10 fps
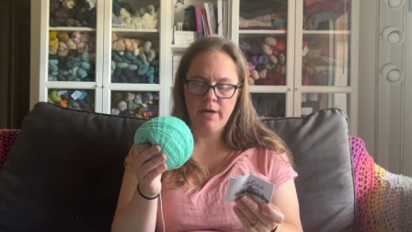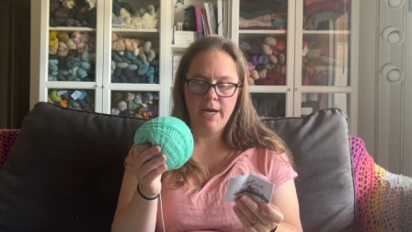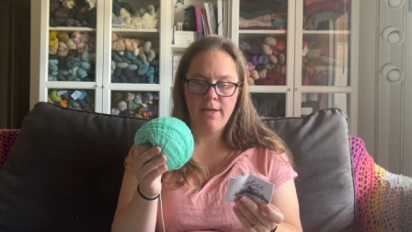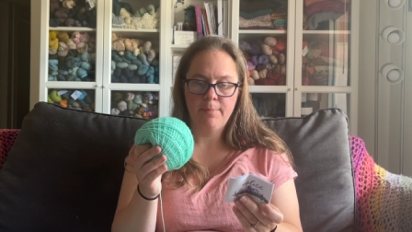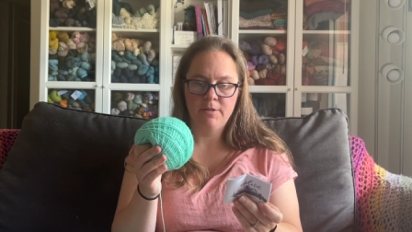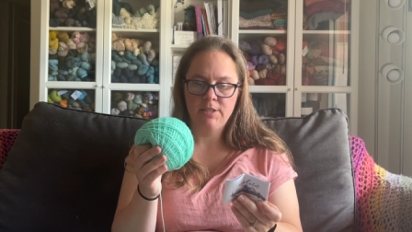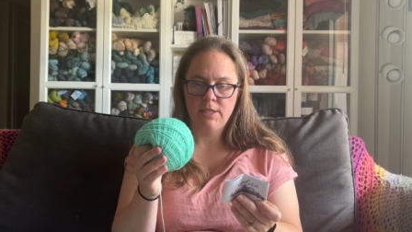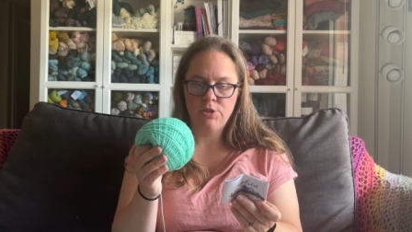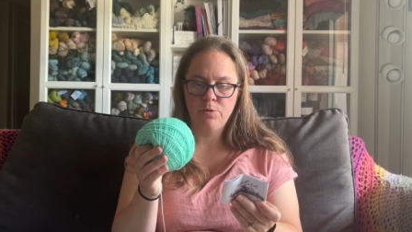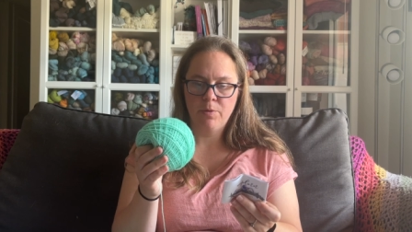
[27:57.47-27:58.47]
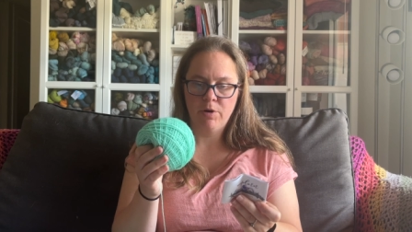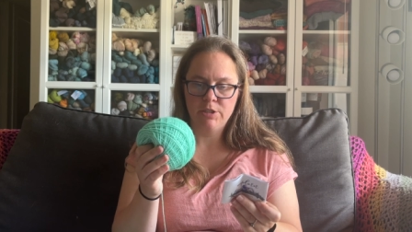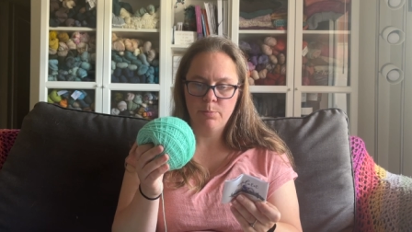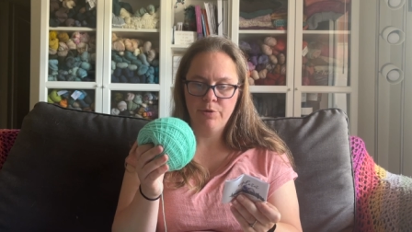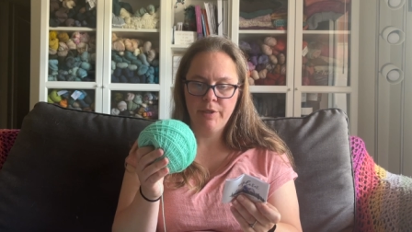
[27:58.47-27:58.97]
eighty percent
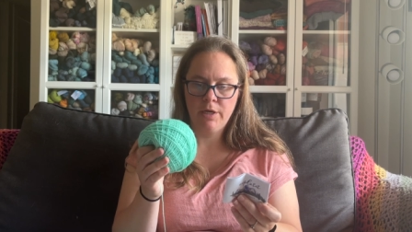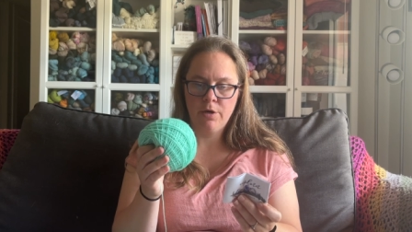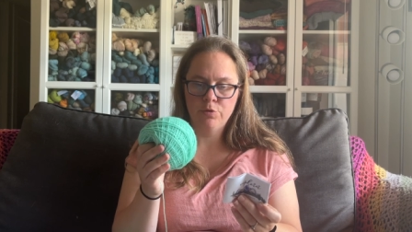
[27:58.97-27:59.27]
superwash merino,